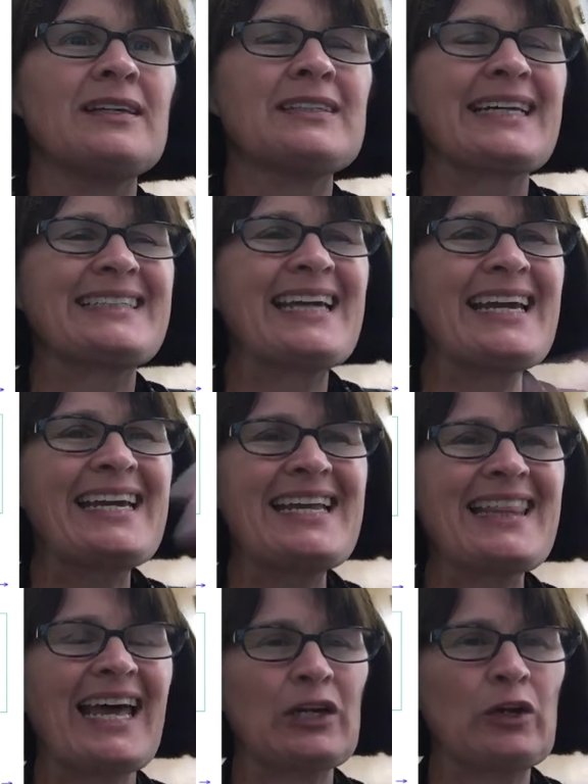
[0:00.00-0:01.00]
It's like
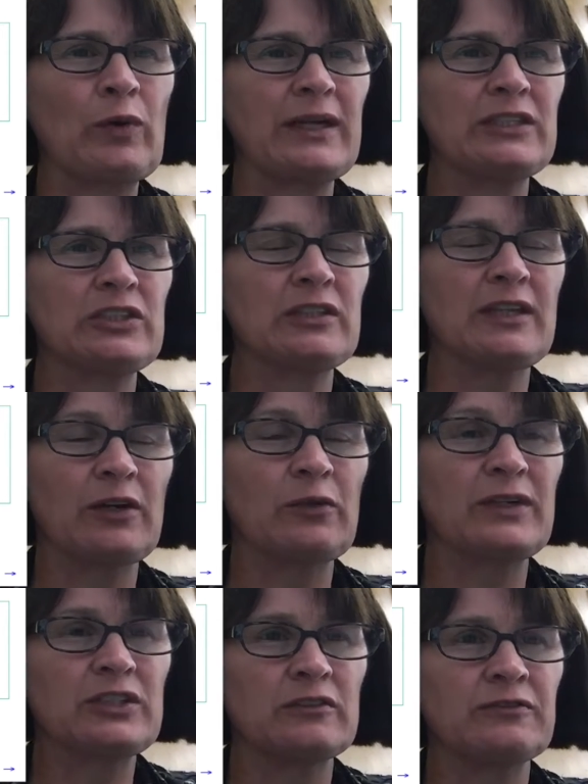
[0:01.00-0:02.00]
taking that equation, the
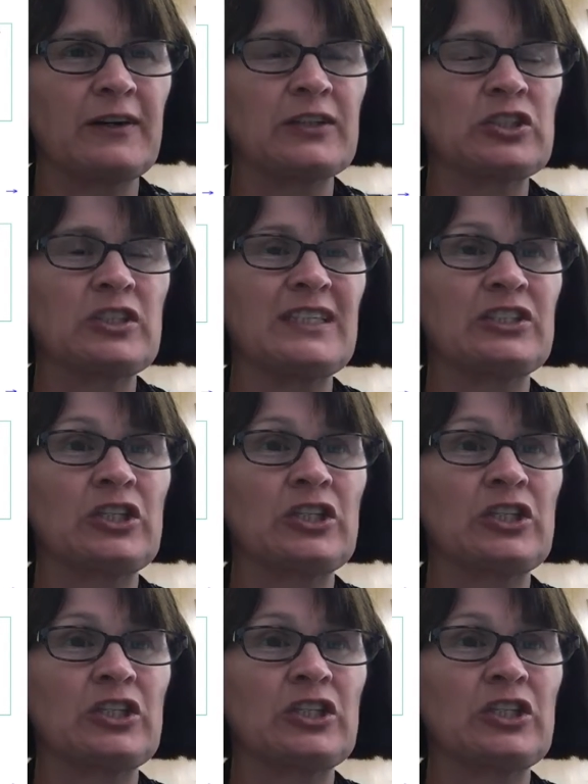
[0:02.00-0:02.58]
original function,